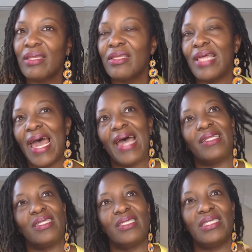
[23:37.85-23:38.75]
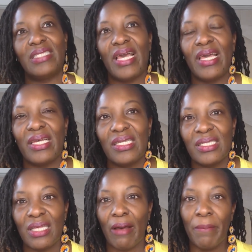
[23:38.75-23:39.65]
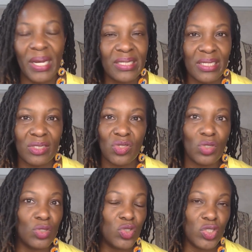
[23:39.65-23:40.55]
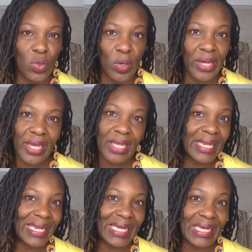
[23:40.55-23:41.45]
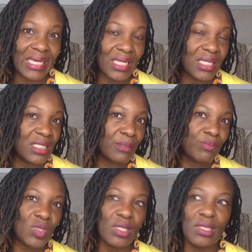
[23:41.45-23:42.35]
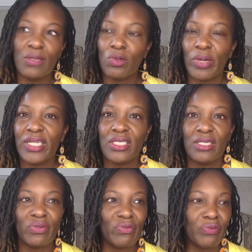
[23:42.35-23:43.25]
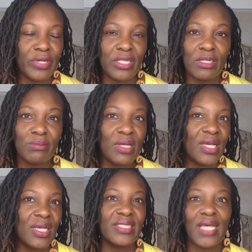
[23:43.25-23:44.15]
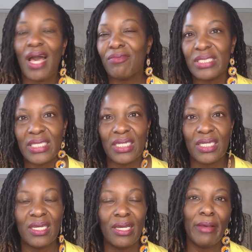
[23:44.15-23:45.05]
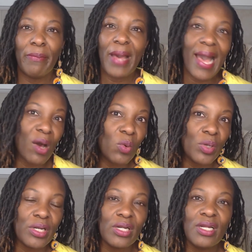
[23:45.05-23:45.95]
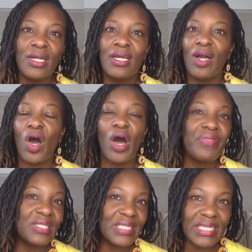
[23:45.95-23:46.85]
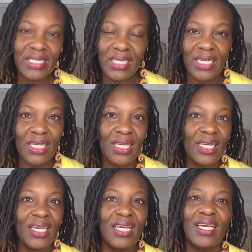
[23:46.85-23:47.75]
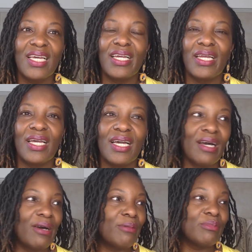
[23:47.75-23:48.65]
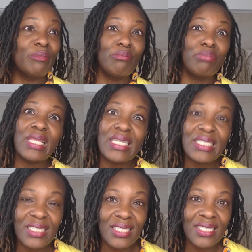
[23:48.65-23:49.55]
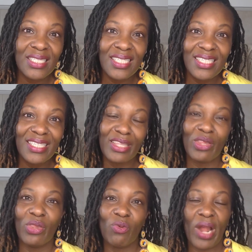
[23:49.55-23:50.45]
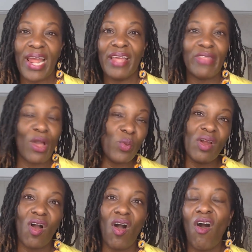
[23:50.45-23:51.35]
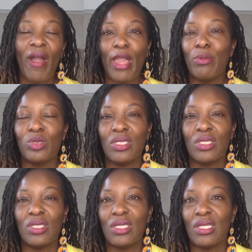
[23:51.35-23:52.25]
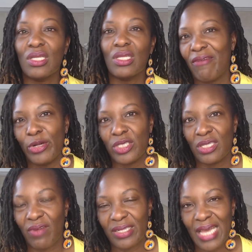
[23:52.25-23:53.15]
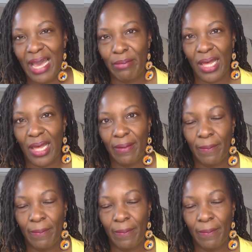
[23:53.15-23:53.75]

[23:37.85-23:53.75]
that says abundance, joy, ease, liberation, freedom, sovereignty, power, authenticity, bliss, right? That we are all able to live in that version of our timeline.